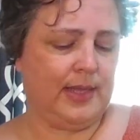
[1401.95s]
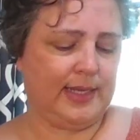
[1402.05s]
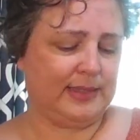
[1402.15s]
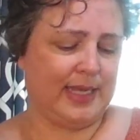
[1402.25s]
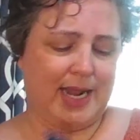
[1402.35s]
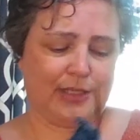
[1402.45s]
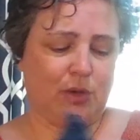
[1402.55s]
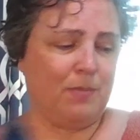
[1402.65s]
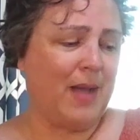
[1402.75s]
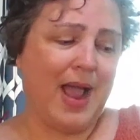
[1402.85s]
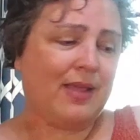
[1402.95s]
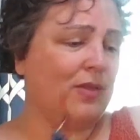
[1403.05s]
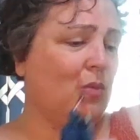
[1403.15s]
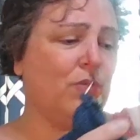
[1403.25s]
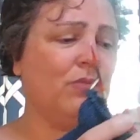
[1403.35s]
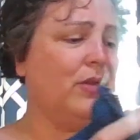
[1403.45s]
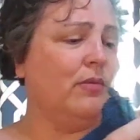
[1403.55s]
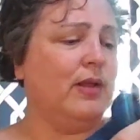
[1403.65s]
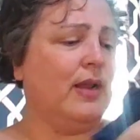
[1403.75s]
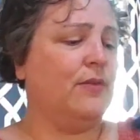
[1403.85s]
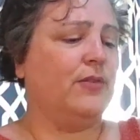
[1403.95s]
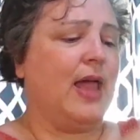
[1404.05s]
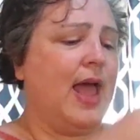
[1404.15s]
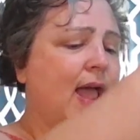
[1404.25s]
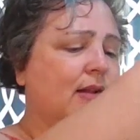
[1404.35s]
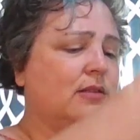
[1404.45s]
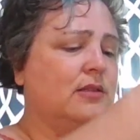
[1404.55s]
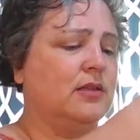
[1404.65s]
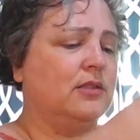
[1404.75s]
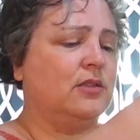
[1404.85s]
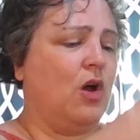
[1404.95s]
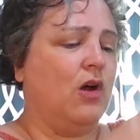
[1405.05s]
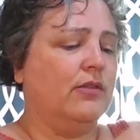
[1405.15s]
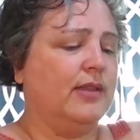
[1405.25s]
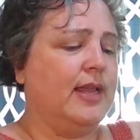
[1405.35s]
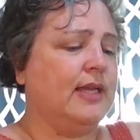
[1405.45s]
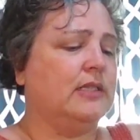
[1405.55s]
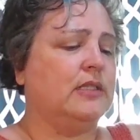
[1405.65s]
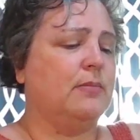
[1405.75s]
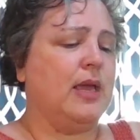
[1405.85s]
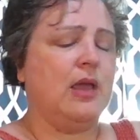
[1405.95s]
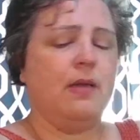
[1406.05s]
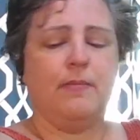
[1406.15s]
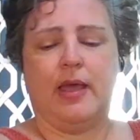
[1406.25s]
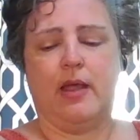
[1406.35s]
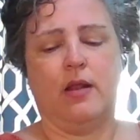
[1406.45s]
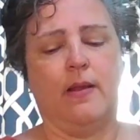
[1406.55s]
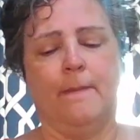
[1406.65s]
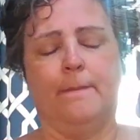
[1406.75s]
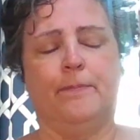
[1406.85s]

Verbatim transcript: Like I said, I don't mind the knitting flat. It's all knitting to me, but